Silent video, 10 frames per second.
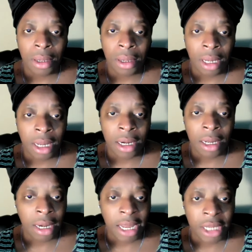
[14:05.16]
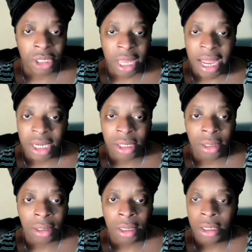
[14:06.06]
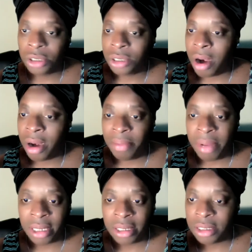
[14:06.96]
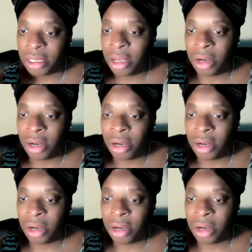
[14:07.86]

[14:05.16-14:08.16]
and get a good education, start a business,